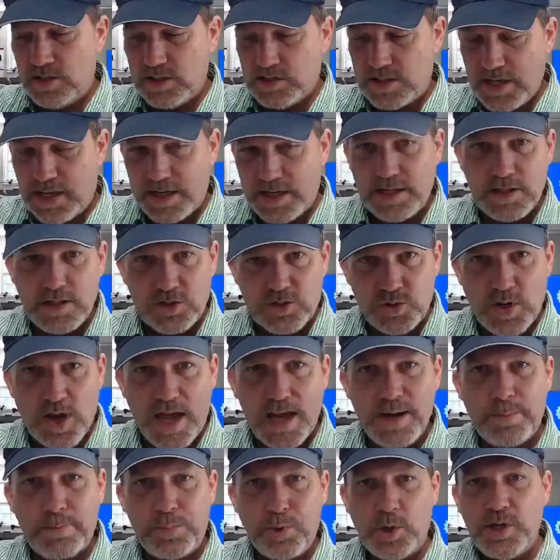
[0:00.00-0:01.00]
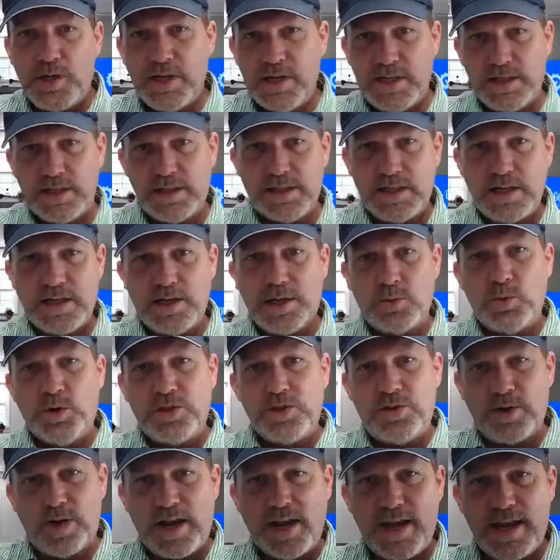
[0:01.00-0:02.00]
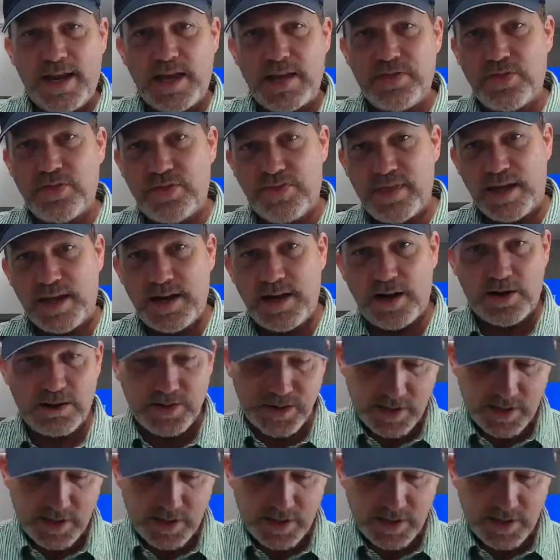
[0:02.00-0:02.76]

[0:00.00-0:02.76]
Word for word: Take, try to put it in gear with your hand there,